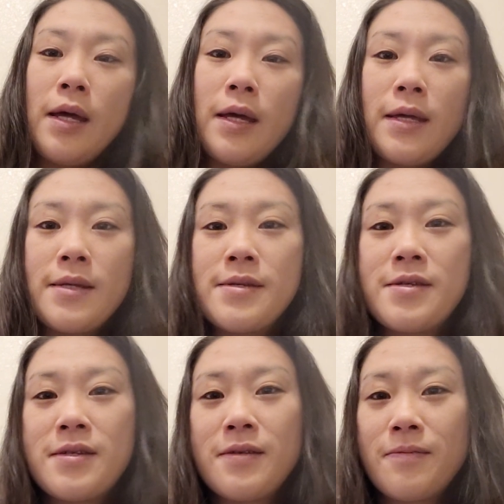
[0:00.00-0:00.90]

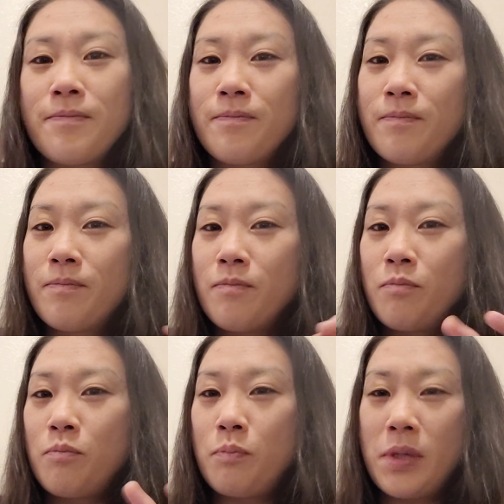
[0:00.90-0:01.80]
is,
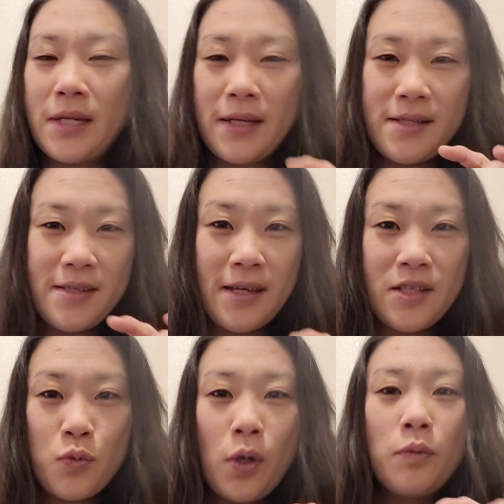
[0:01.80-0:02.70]
because
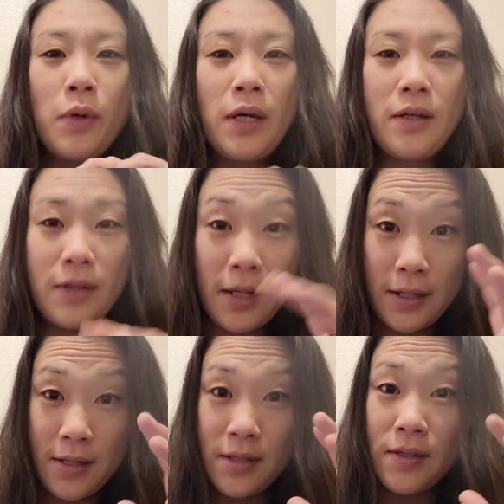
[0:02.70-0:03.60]
that's one way, that
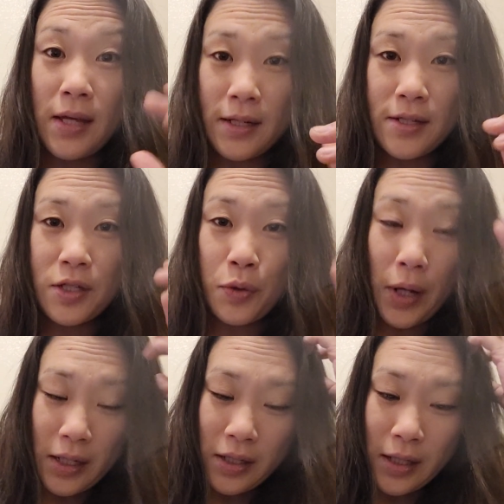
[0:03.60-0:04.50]
is
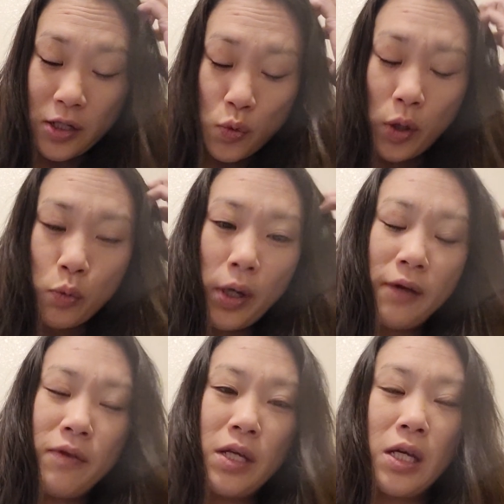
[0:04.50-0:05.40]
correct, that is one way
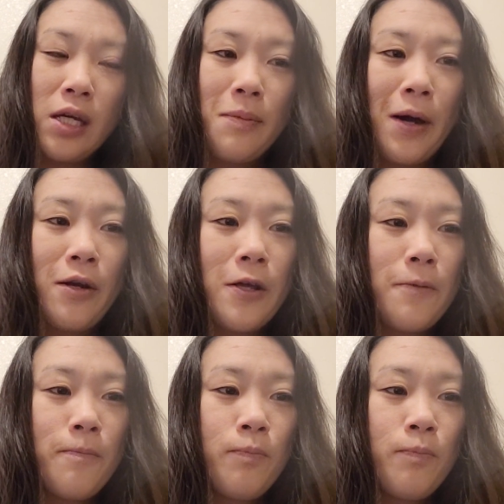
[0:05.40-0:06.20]
of thinking about it.